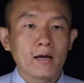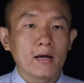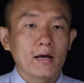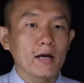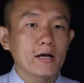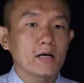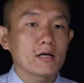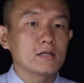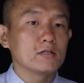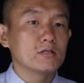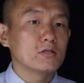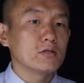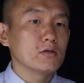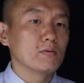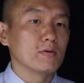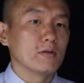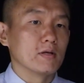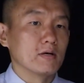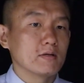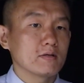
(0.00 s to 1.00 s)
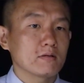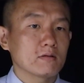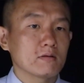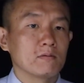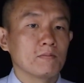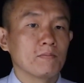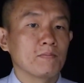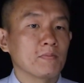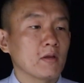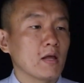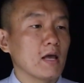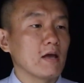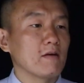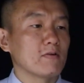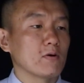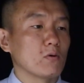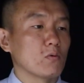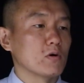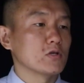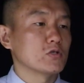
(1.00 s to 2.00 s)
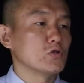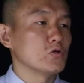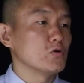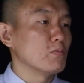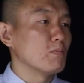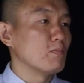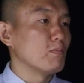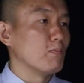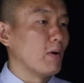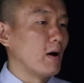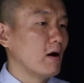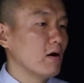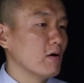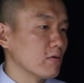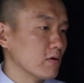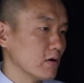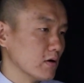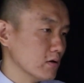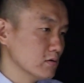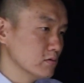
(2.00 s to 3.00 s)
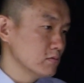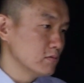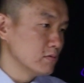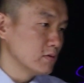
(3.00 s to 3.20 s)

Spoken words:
it could do this if it were to borrow